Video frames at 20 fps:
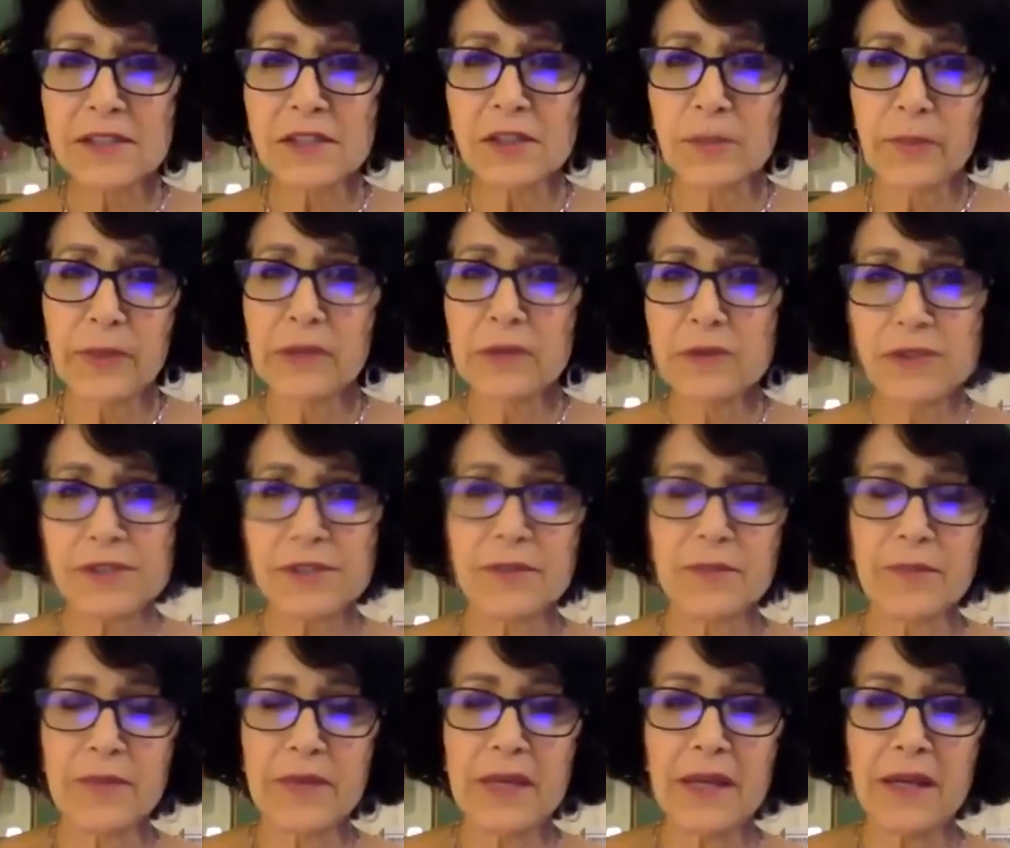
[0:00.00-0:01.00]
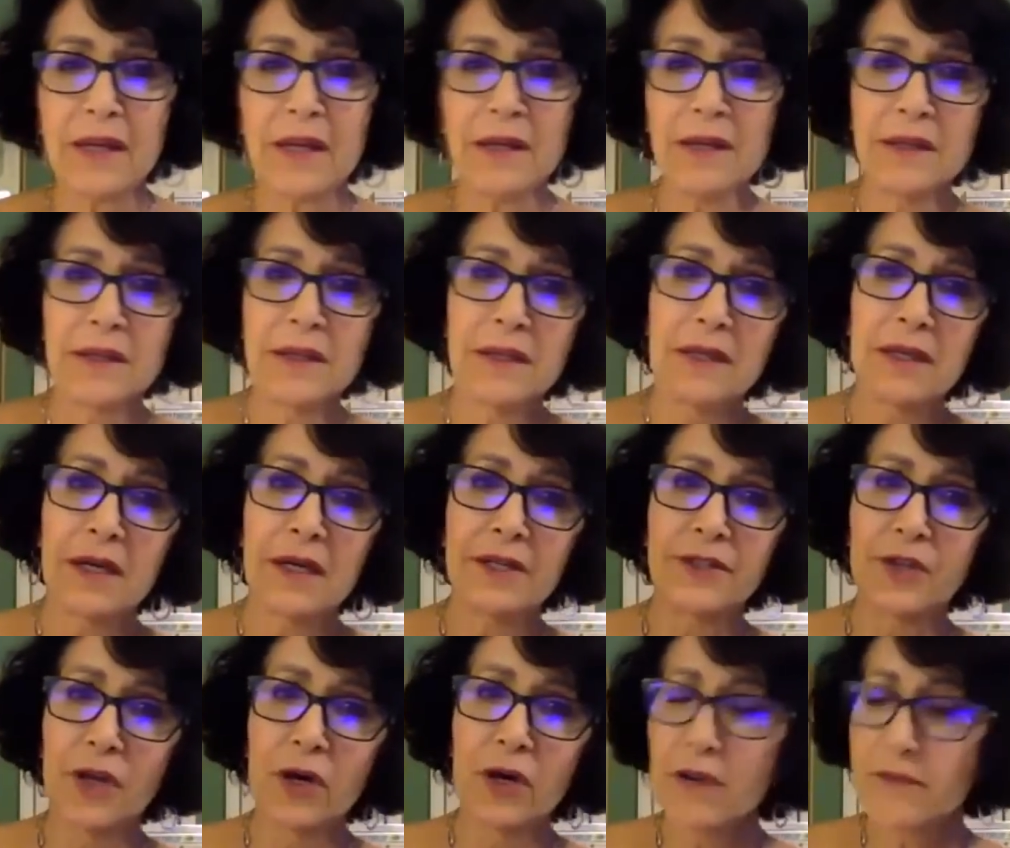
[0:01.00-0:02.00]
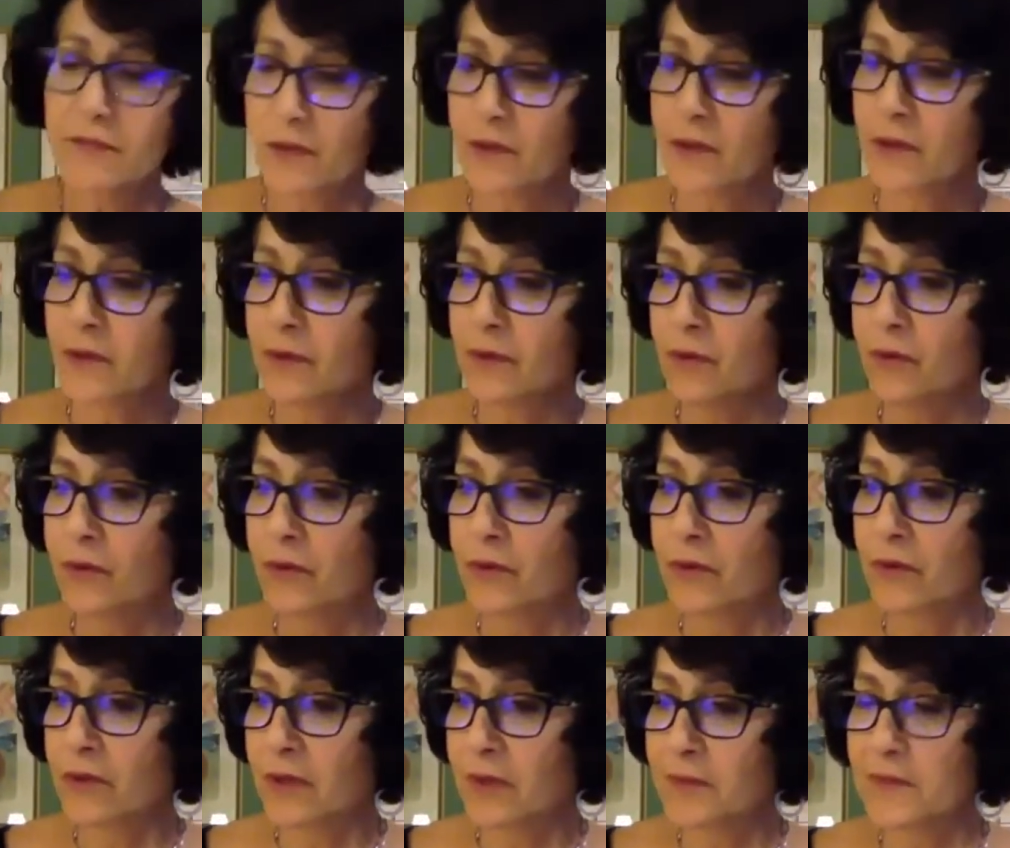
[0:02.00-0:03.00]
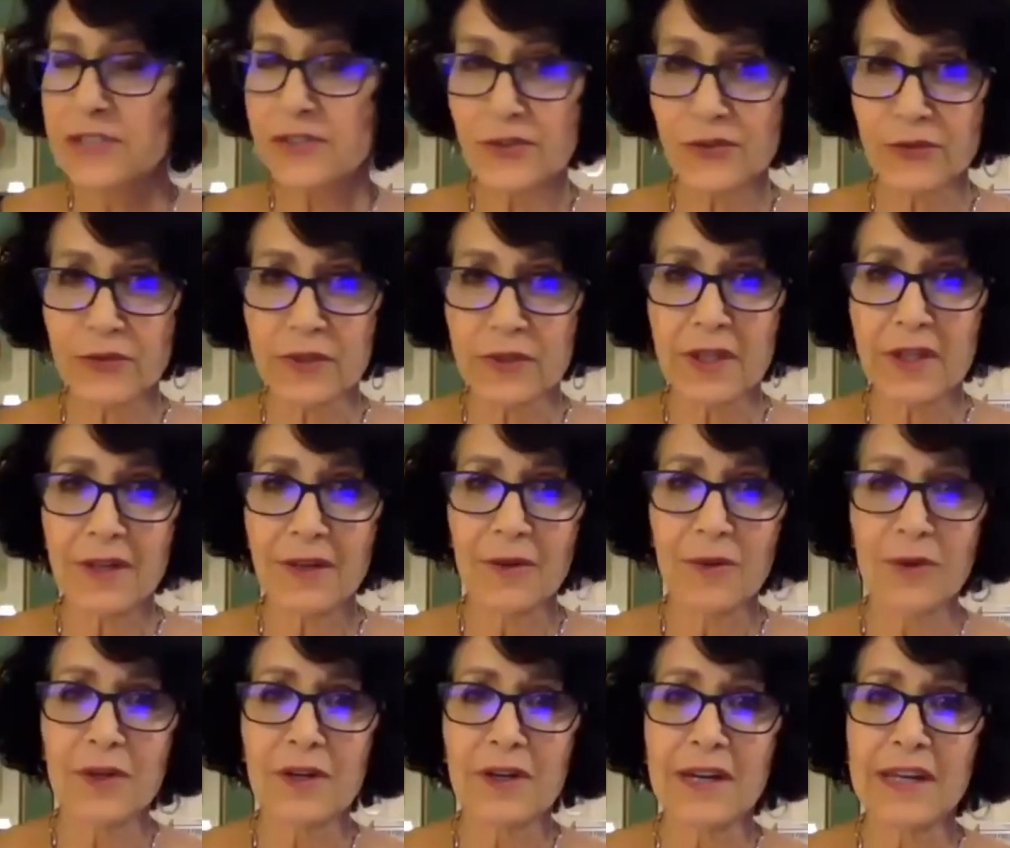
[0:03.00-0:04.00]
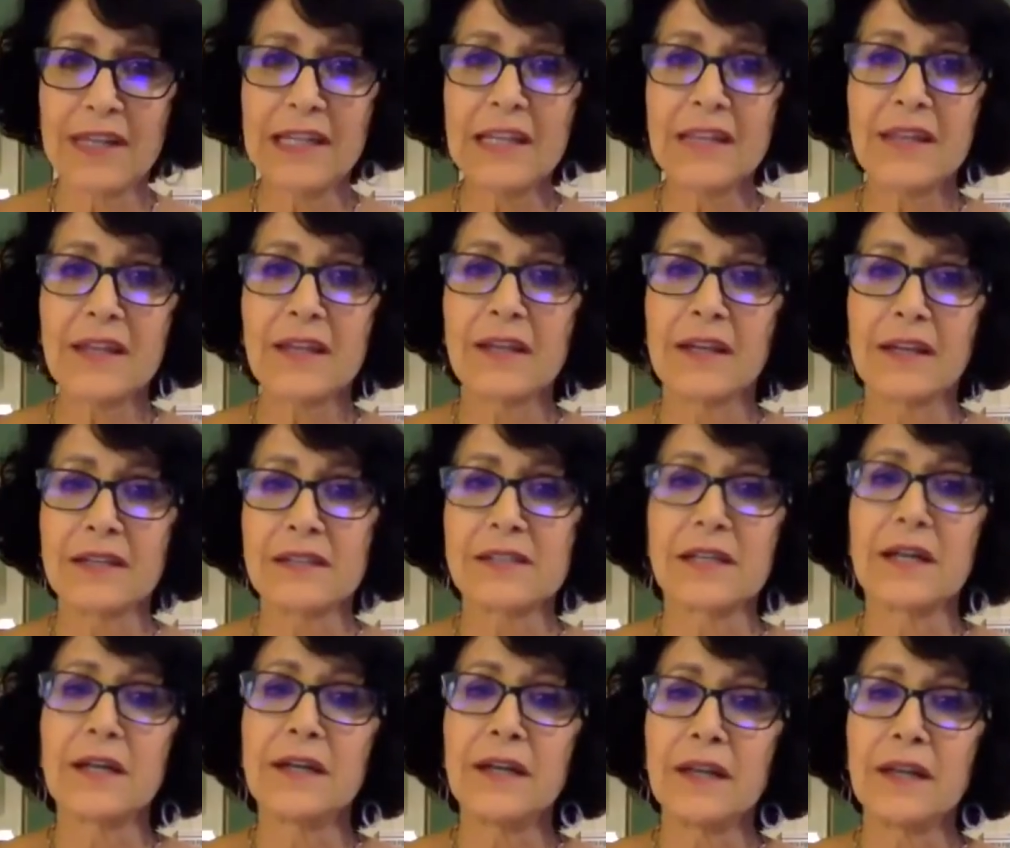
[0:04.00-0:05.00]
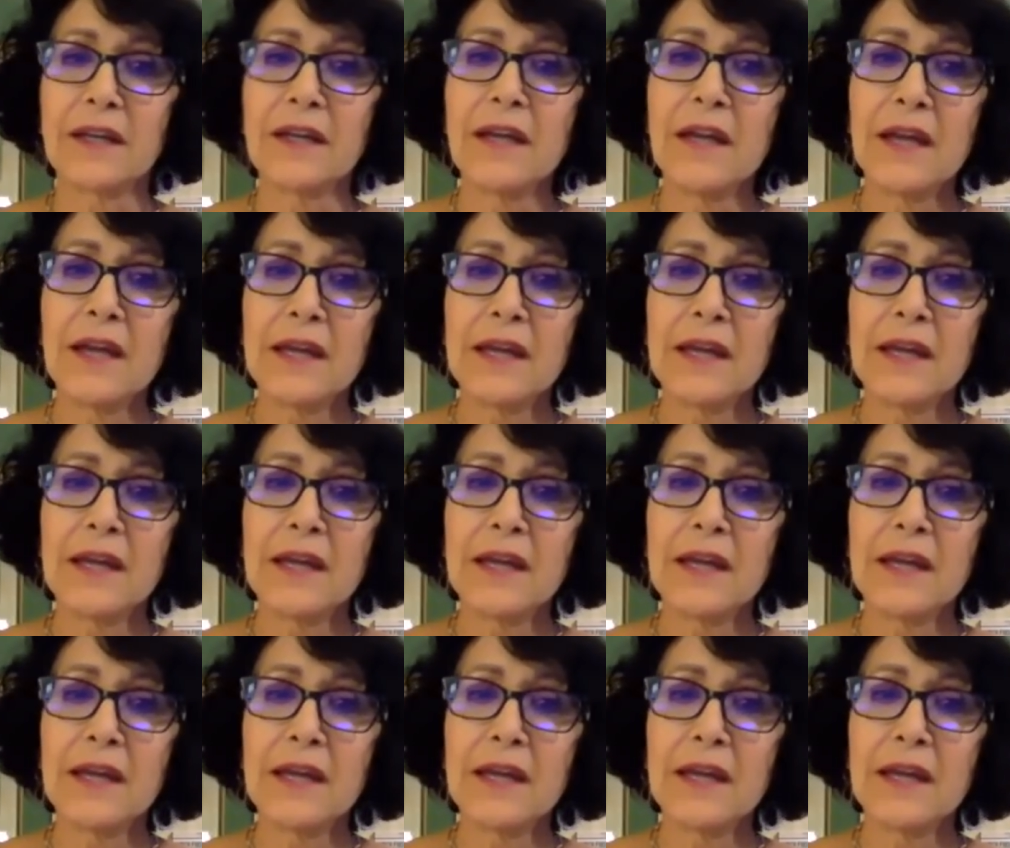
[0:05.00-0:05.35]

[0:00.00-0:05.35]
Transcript: supposed to be a novel or a mystery or anything exciting.